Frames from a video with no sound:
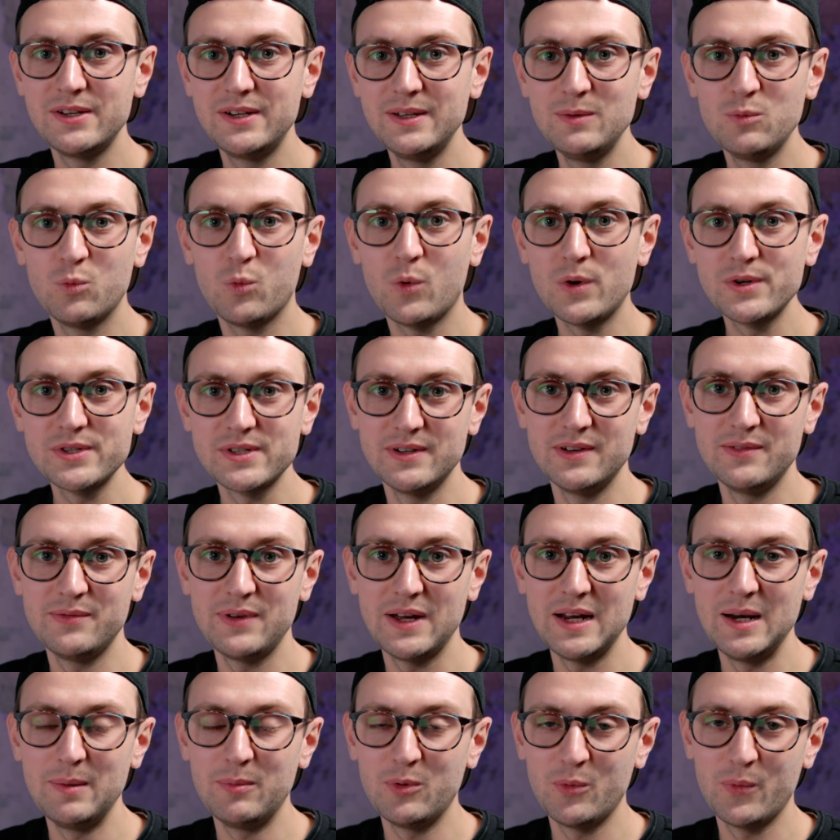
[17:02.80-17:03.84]
that it wasn't
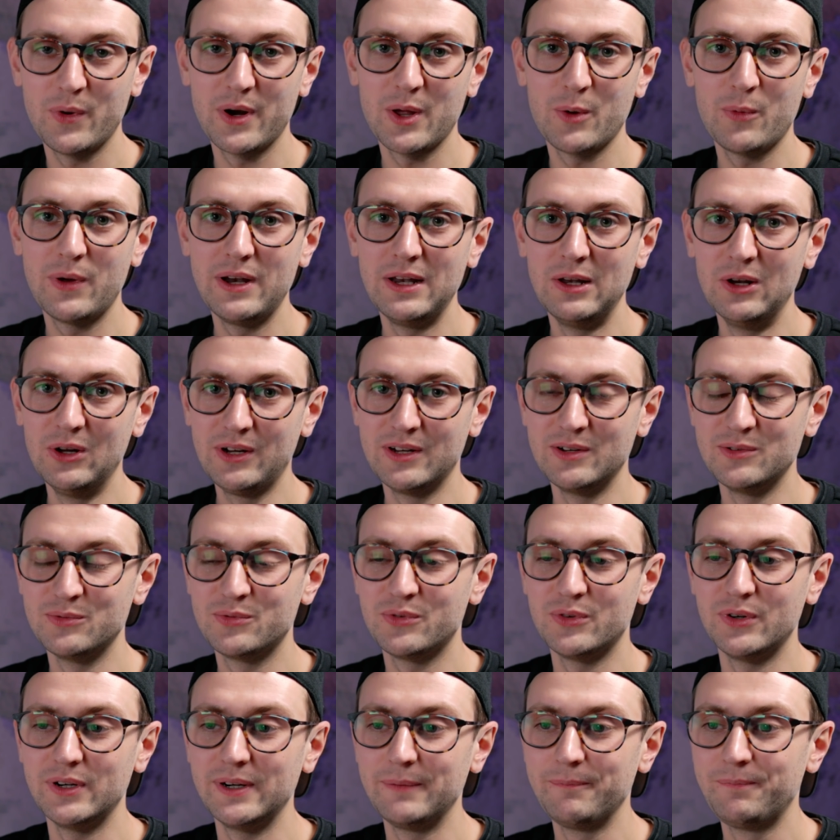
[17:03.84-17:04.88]
available when I went looking
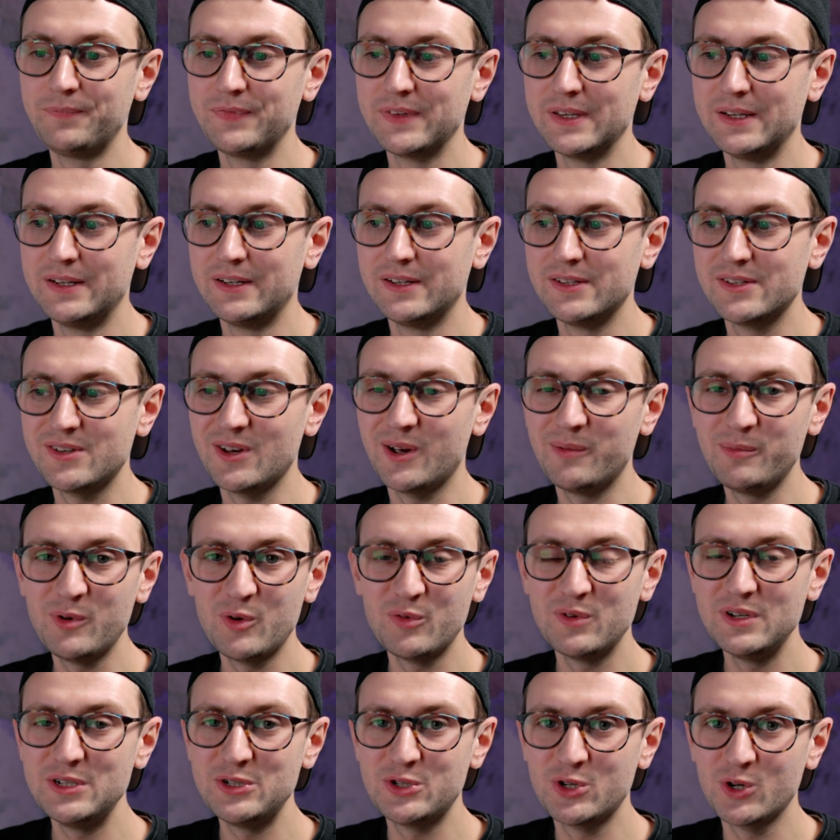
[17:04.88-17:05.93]
for it. So I'm not
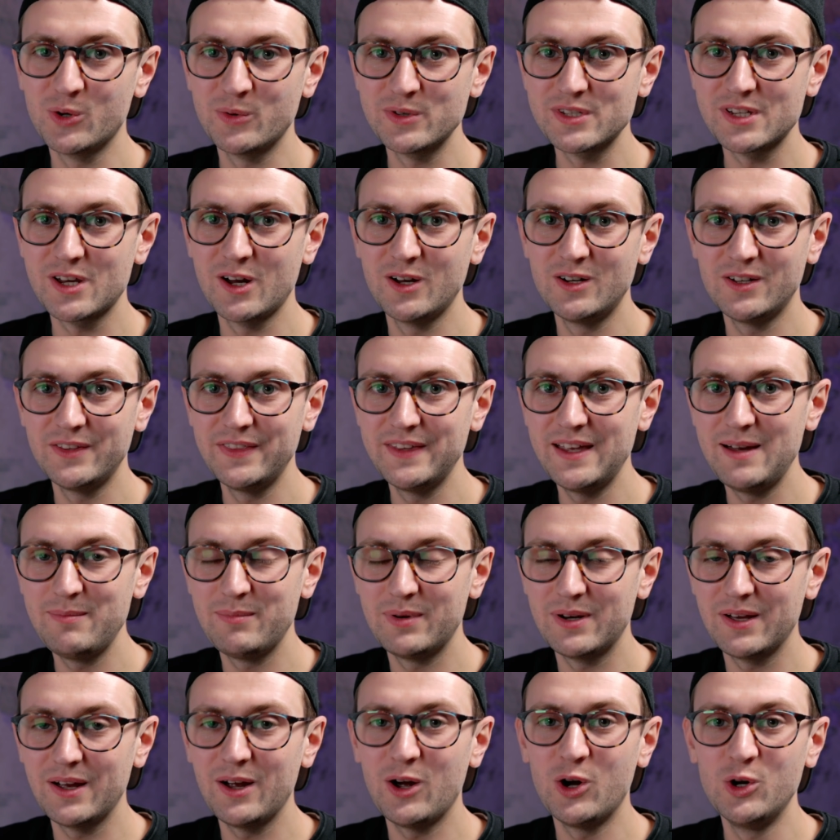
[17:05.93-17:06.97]
really sure what's going on there,
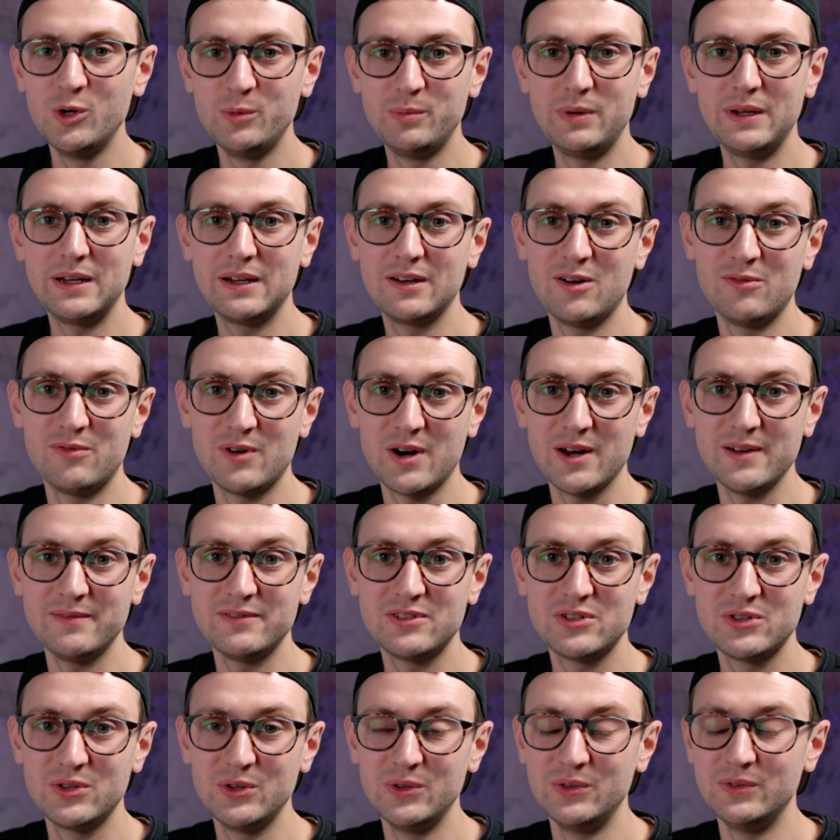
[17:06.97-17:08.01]
but I hope it
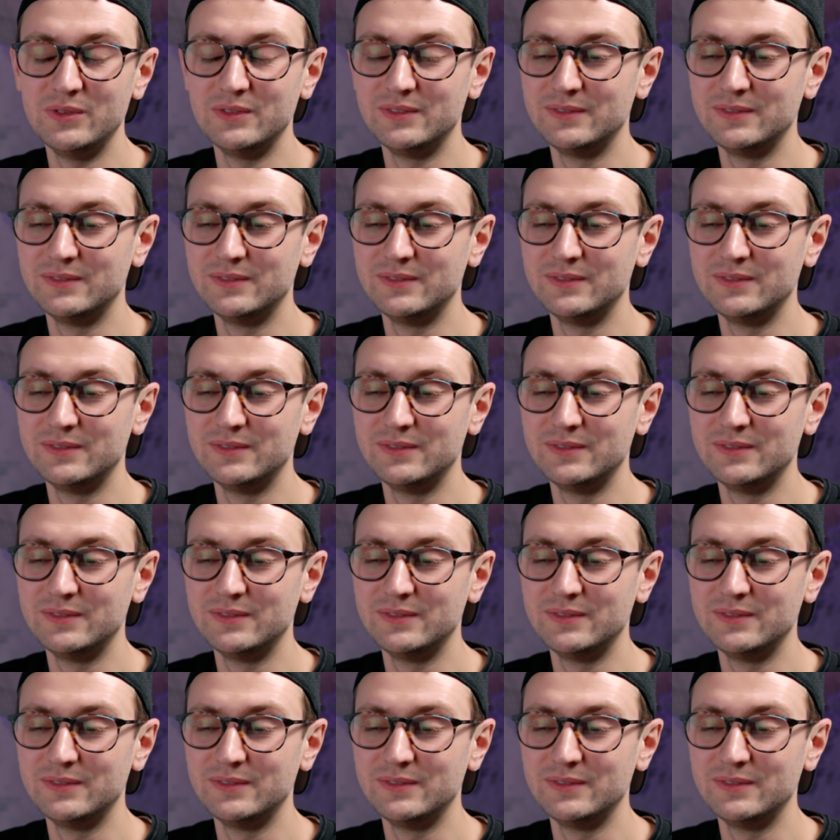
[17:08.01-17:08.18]
arrives soon.